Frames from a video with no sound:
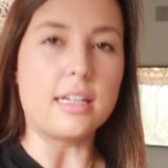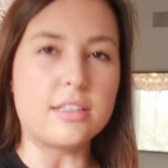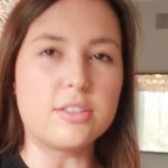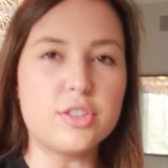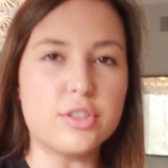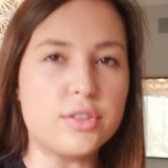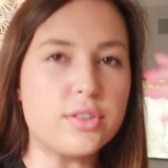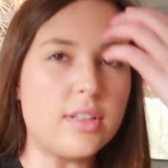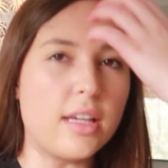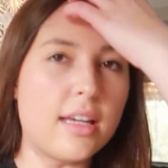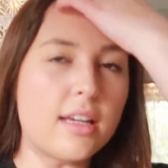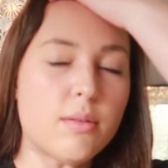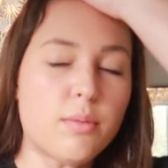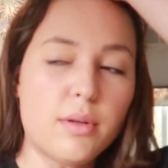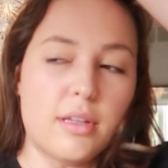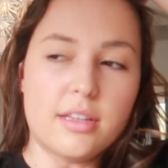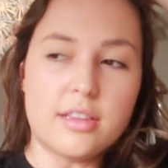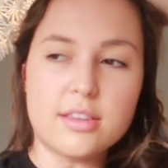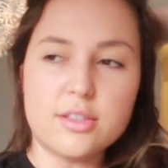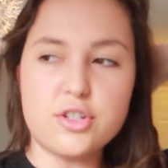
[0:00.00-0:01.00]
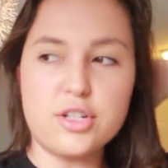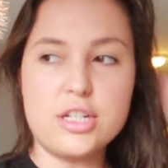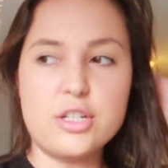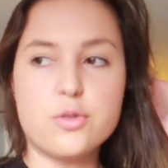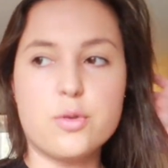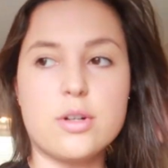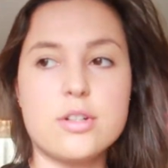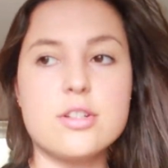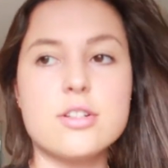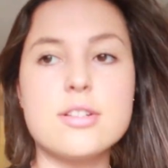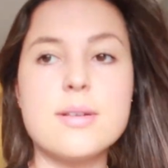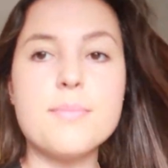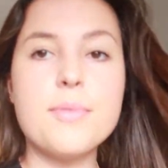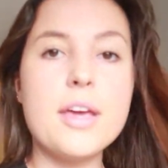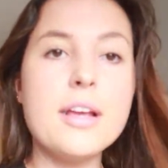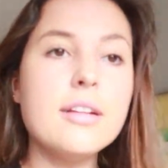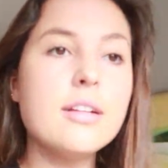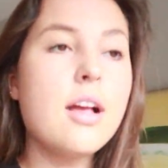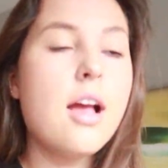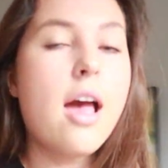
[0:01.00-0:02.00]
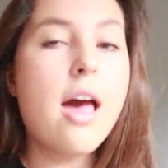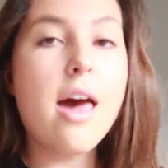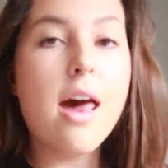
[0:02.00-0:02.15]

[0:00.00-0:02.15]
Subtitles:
like, just, like, with jean shorts or something.